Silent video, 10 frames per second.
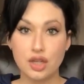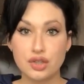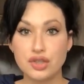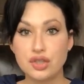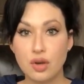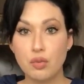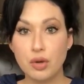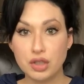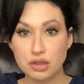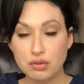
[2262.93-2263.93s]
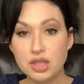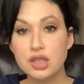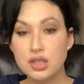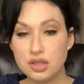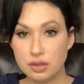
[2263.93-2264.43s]
So what you need
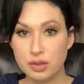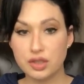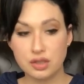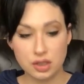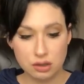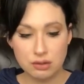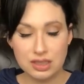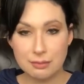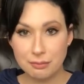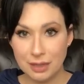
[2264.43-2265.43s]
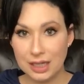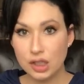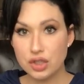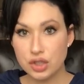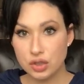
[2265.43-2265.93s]
to do is that you need to
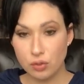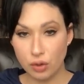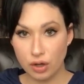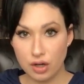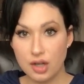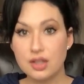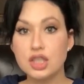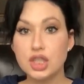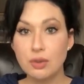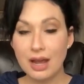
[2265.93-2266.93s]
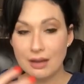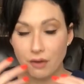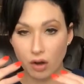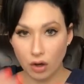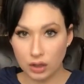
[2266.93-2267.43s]
make sure that you have
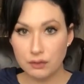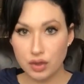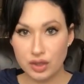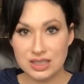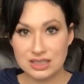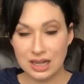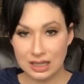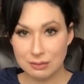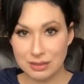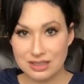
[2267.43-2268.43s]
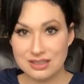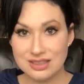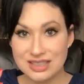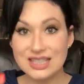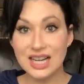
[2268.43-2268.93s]
all of your assignments
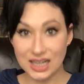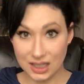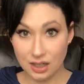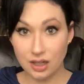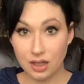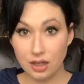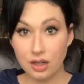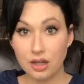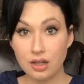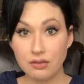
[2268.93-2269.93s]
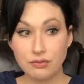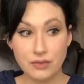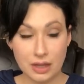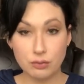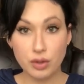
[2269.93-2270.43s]
done
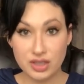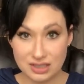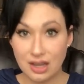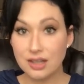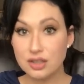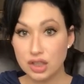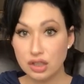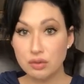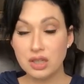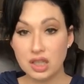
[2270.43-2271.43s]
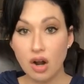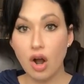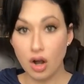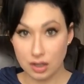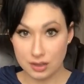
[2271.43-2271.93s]
that were assigned to you in
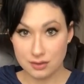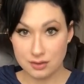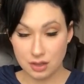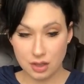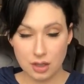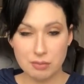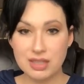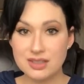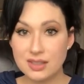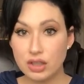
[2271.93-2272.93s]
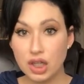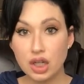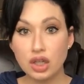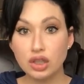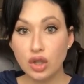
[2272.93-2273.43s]
August, because they're going to
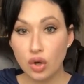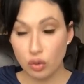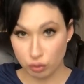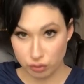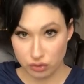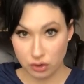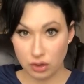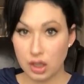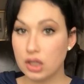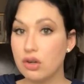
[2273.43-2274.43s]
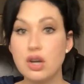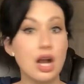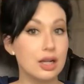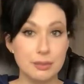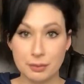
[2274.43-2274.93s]
close and you're
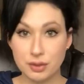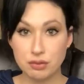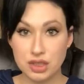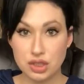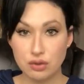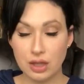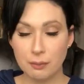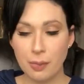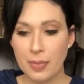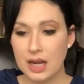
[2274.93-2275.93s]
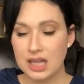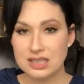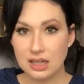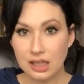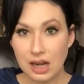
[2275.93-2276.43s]
not going to be able to redo them. It's
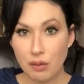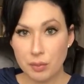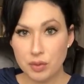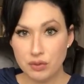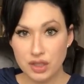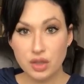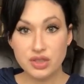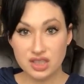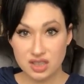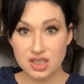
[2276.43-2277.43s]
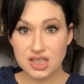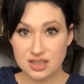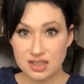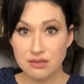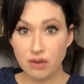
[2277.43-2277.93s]
kind of like how a movie goes into the
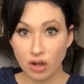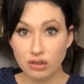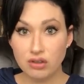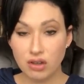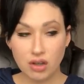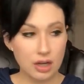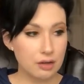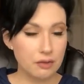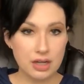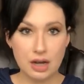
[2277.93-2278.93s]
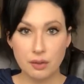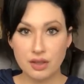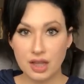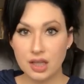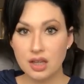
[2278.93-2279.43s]
Disney vault every now
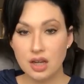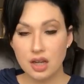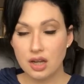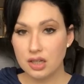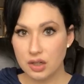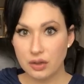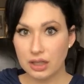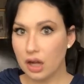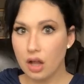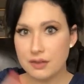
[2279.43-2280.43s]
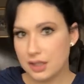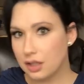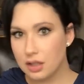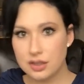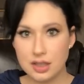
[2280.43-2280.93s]
and then. Like all of a
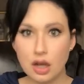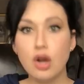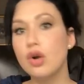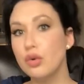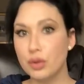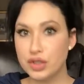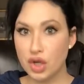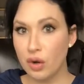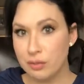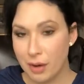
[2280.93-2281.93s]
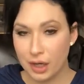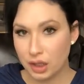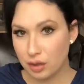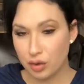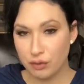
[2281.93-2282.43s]
sudden they'll say, oh, it's going back
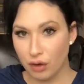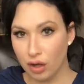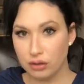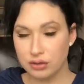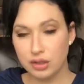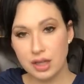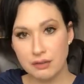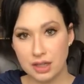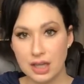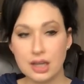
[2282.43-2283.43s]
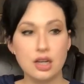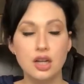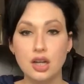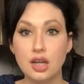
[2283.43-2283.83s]
into the vault and you have to get it.